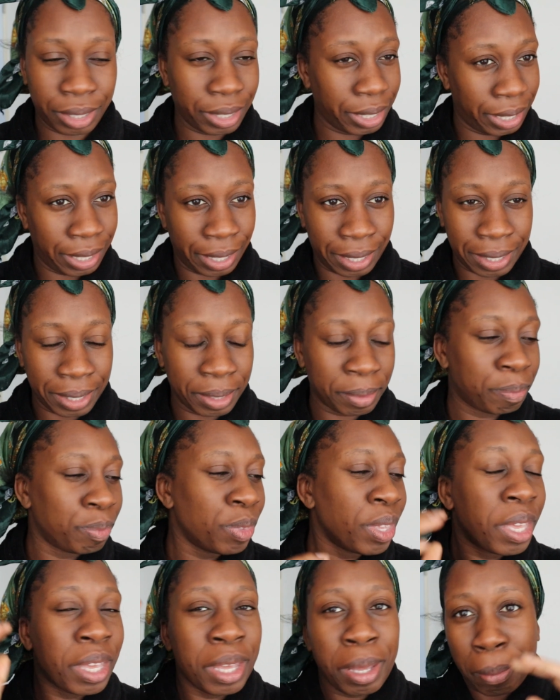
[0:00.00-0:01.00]
Yeah,
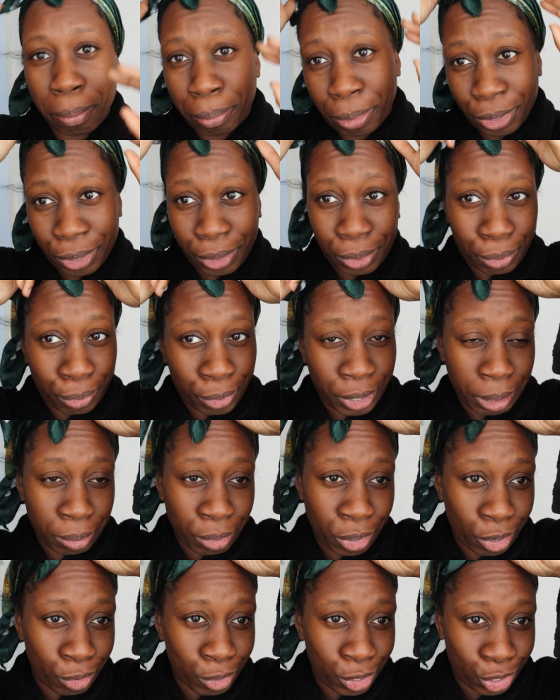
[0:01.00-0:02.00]
but what
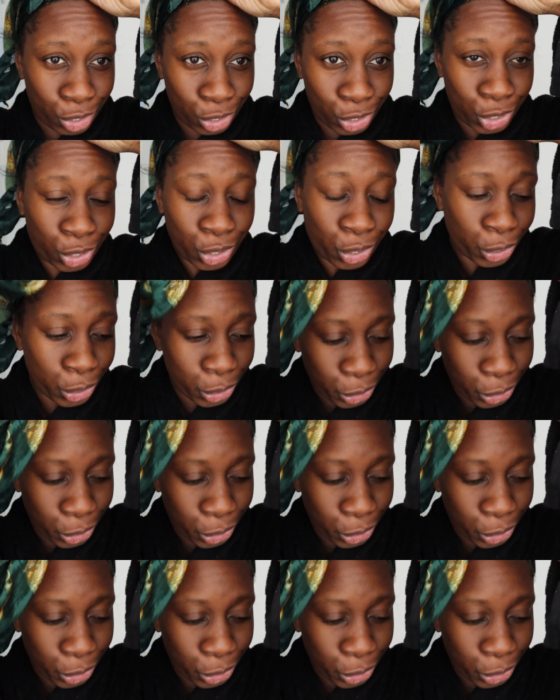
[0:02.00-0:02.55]
I'm going to show